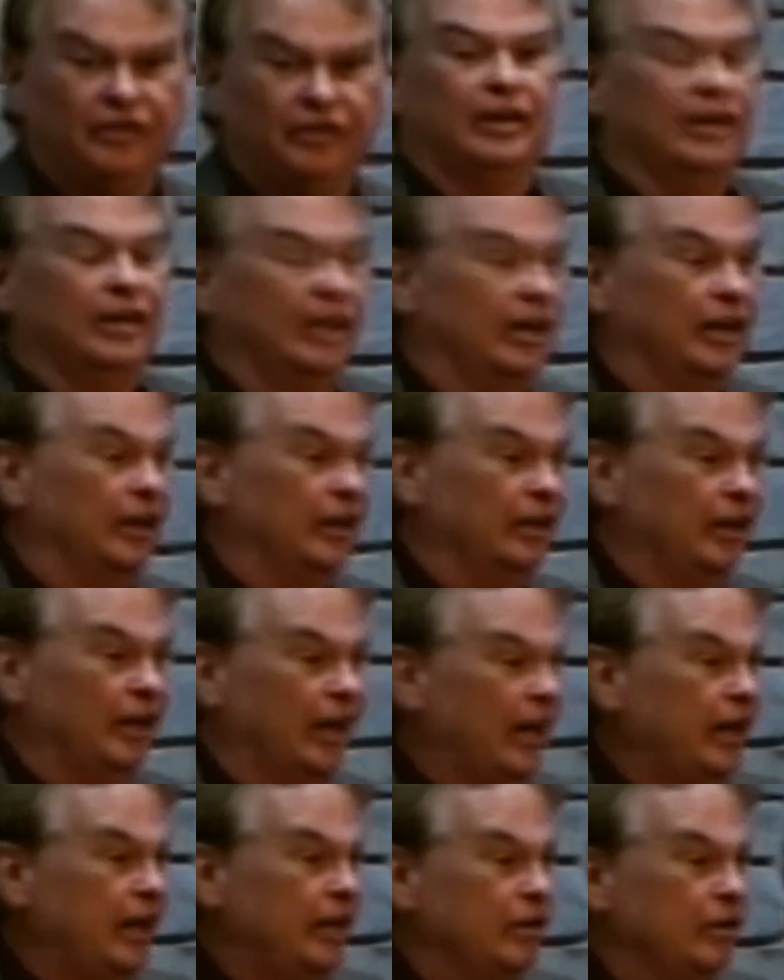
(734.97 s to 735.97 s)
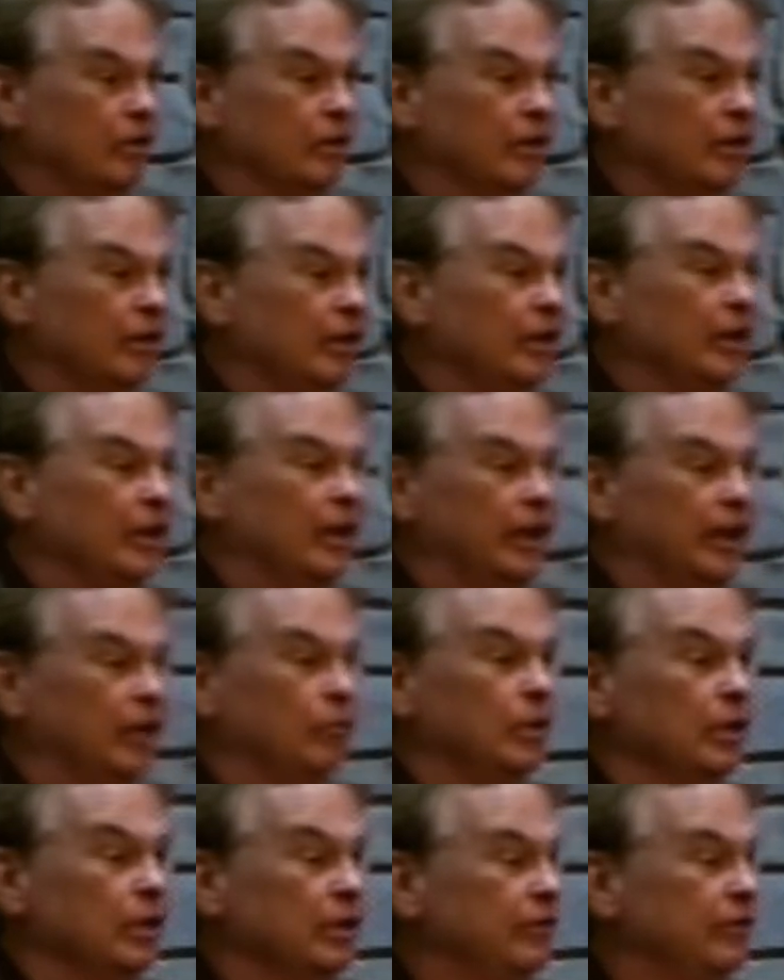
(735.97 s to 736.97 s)
and the anger and
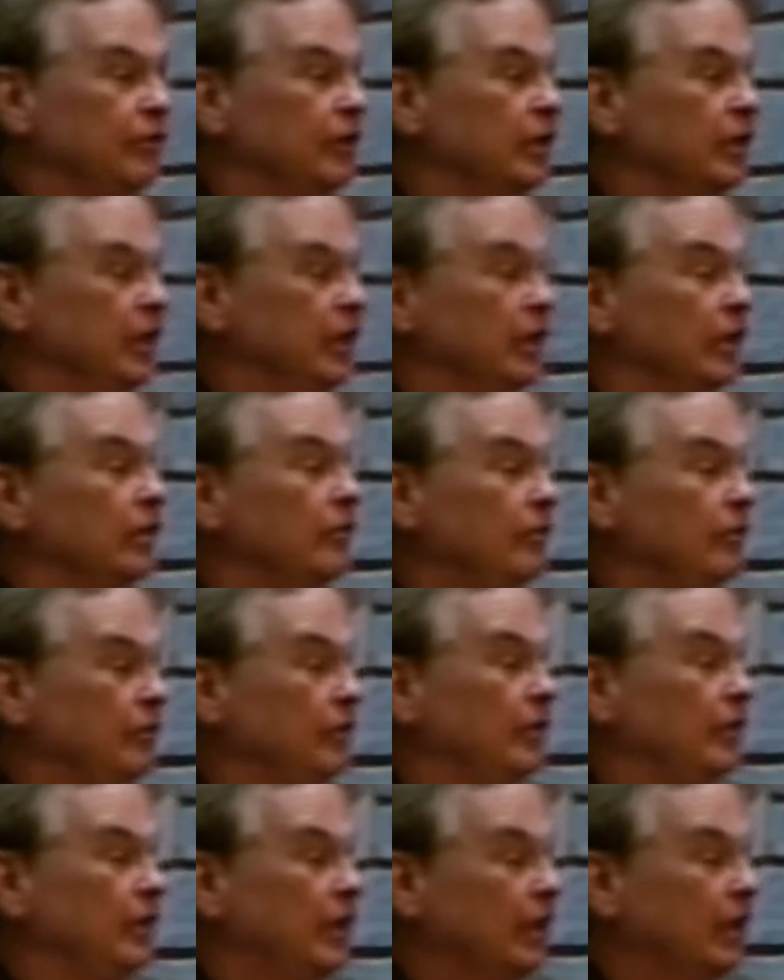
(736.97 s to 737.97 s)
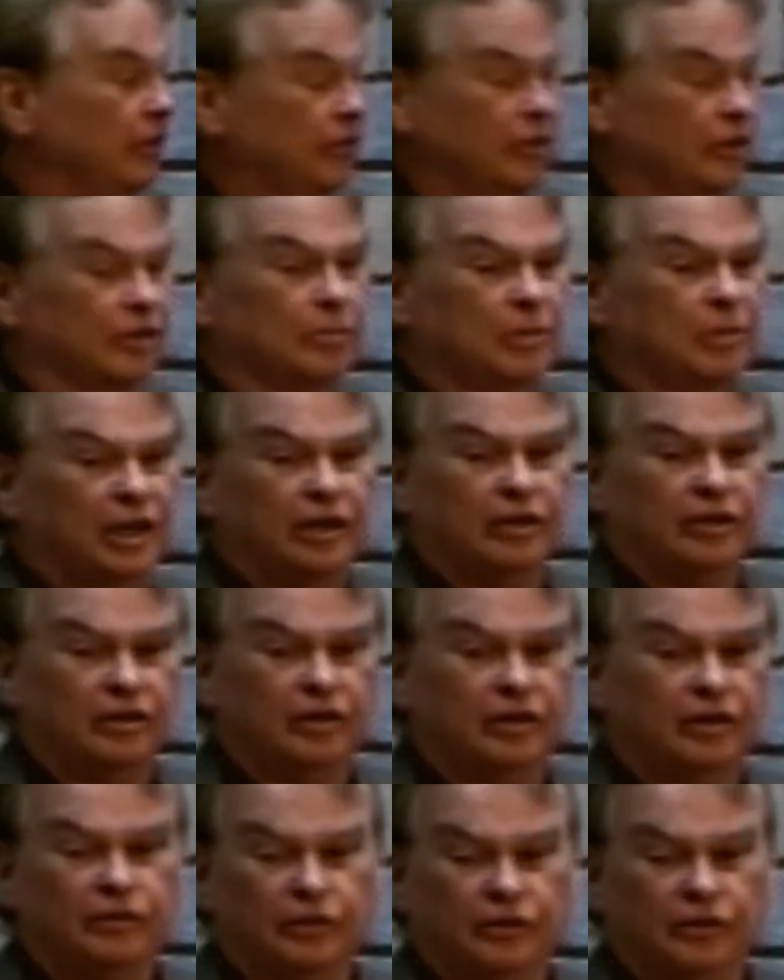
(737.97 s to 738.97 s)
really forgive, that's going to make a
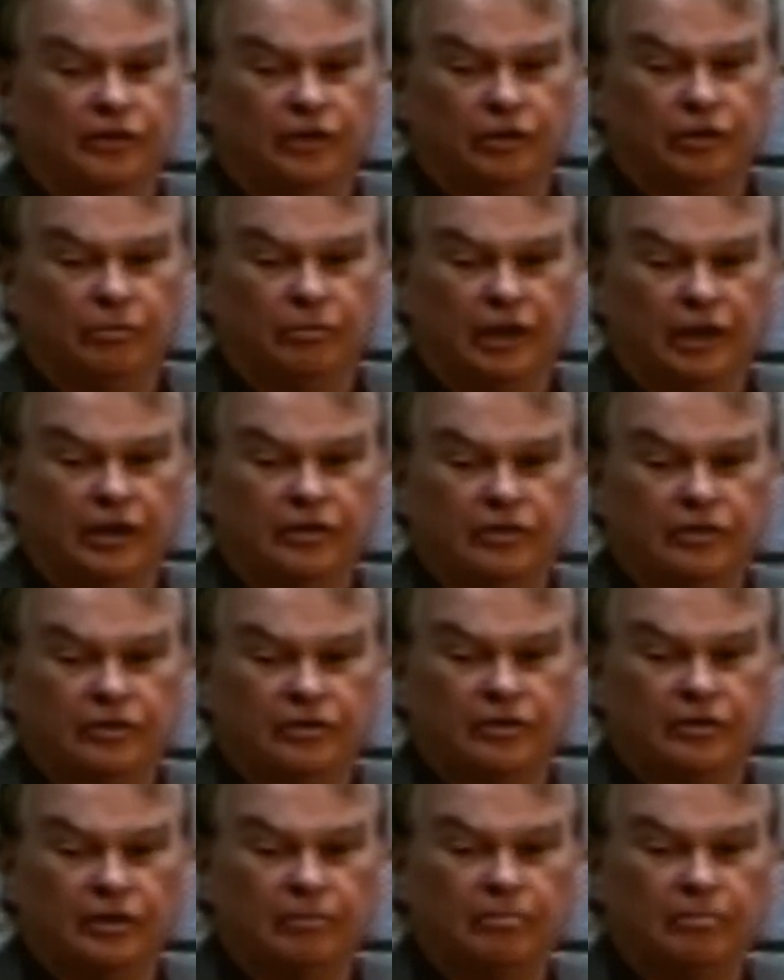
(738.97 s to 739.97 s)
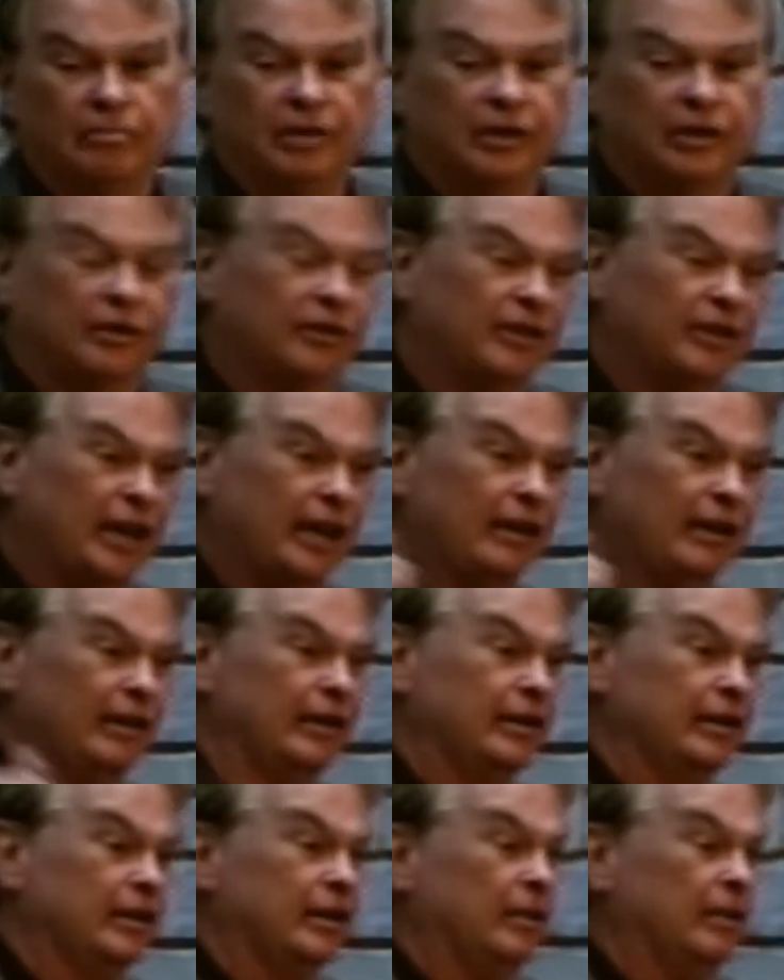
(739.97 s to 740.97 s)
difference in the relationship. But it's not
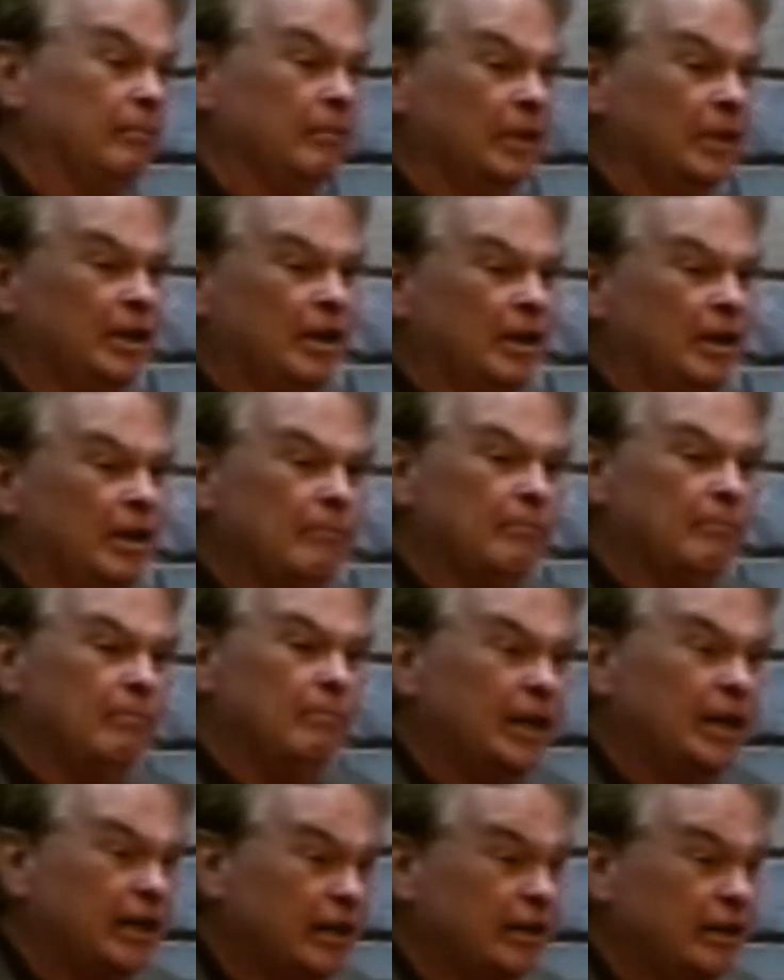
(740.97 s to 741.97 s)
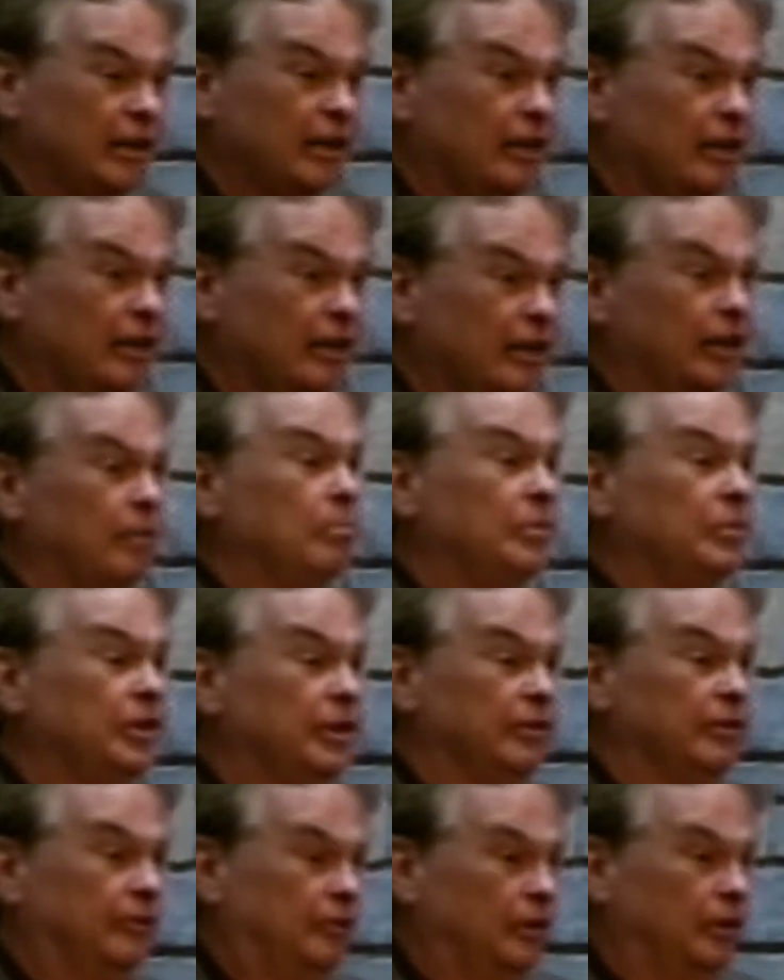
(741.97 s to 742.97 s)
like I'm making them
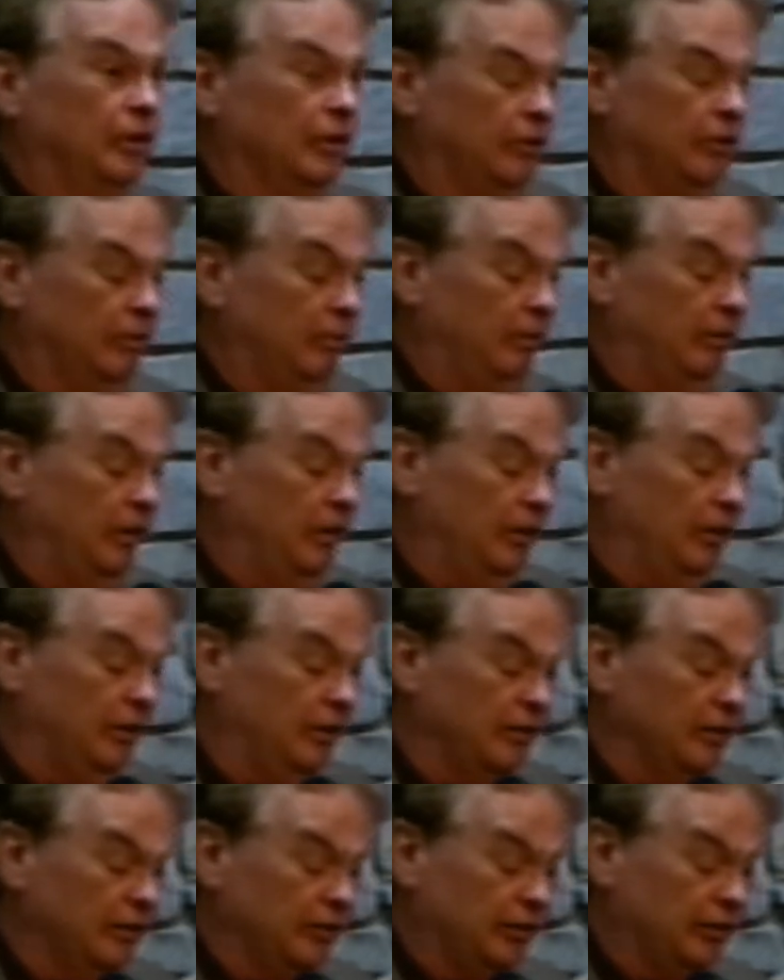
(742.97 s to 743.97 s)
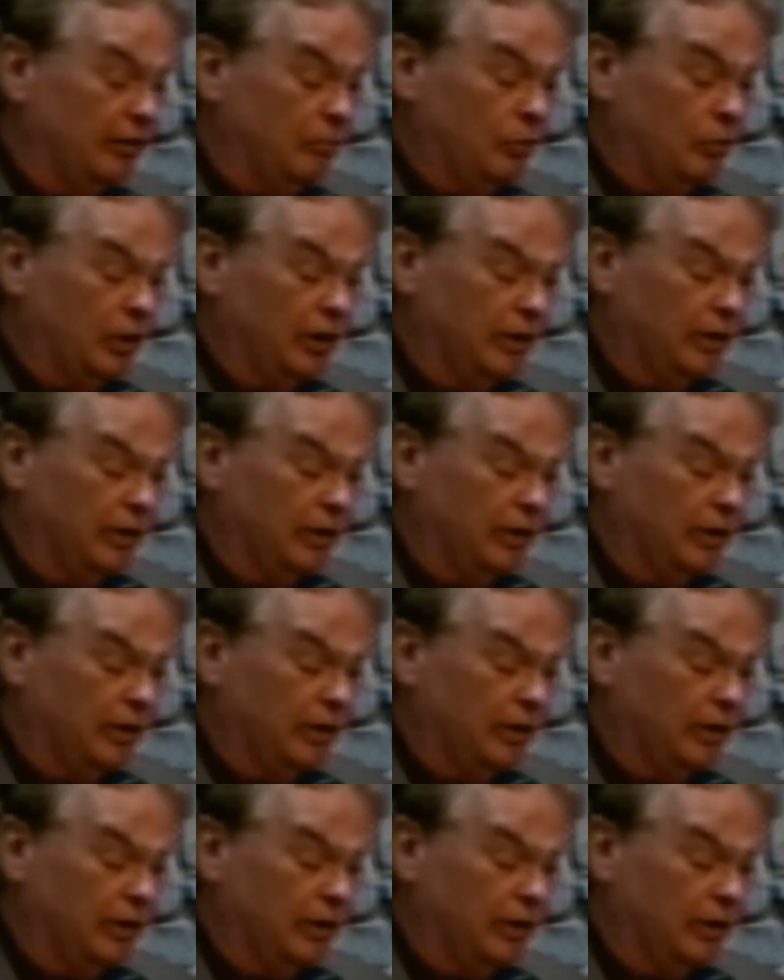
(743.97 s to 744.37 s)
different in some way,